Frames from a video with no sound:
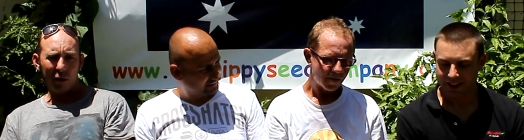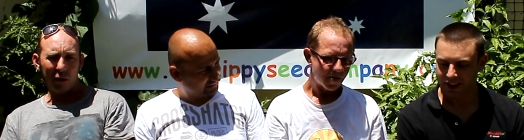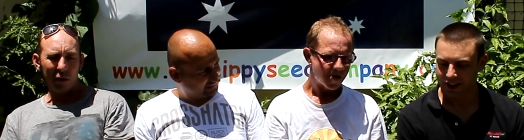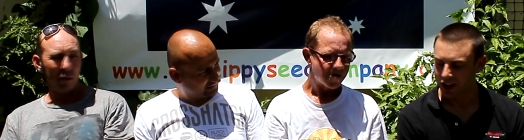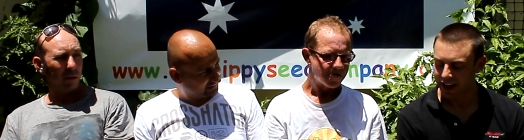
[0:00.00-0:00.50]
Speaker 1: it in
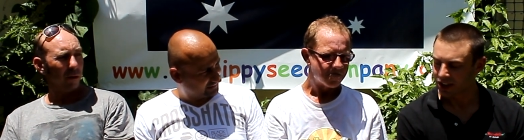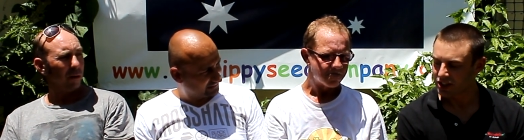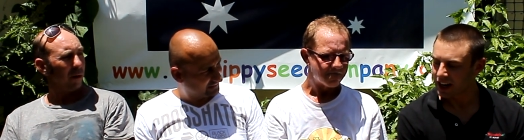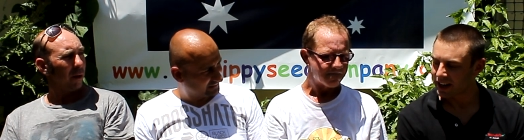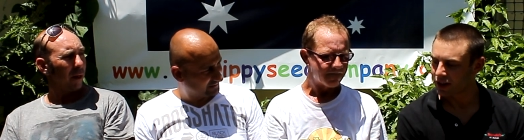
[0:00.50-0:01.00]
a, like a
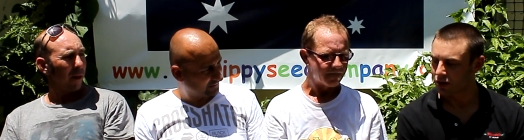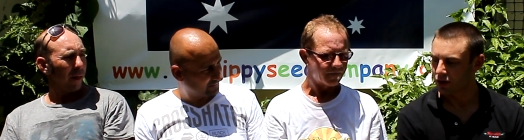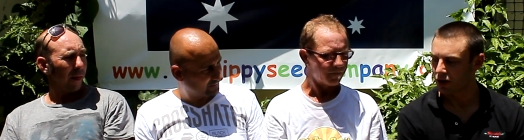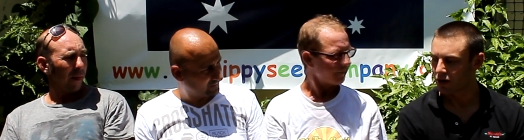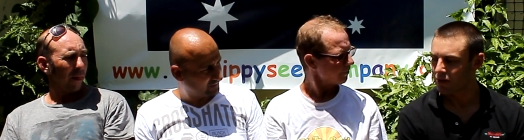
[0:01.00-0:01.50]
chutney or a,
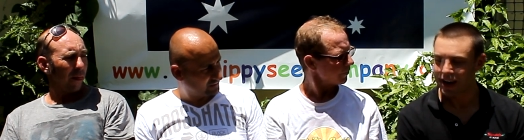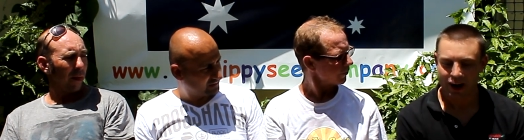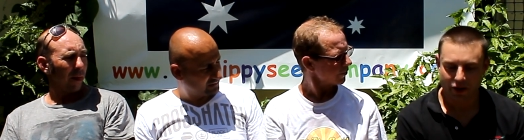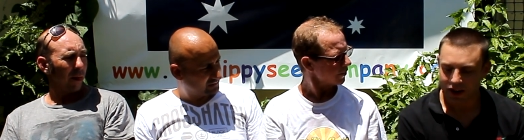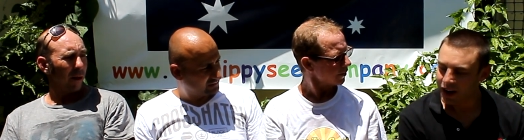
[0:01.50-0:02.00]
or a
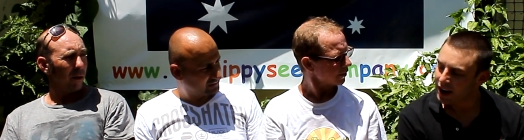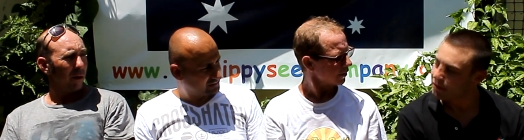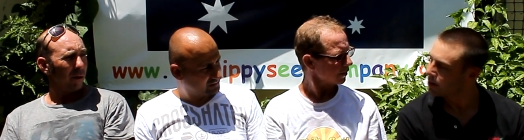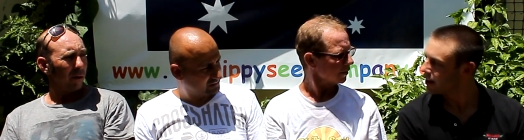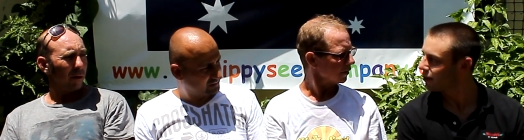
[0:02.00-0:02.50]
mango and lime
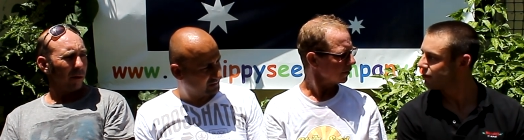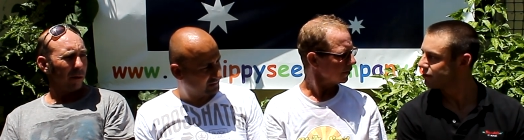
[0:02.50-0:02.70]
kind of